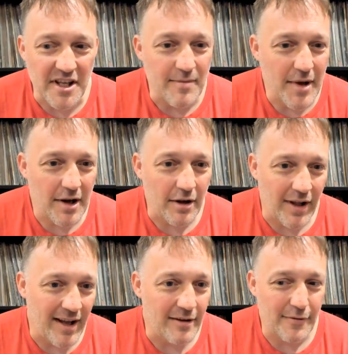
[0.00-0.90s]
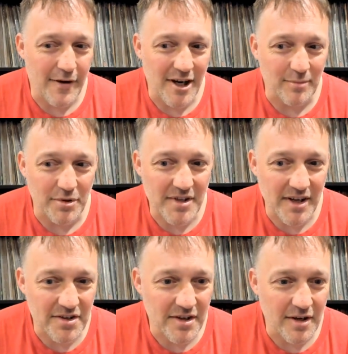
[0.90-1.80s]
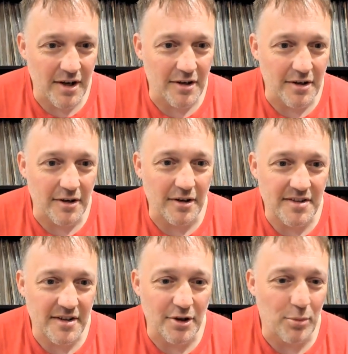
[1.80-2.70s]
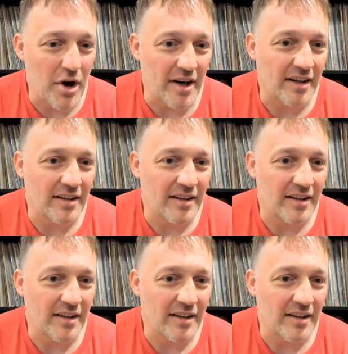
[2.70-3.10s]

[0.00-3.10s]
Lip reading: email and file protection under a single product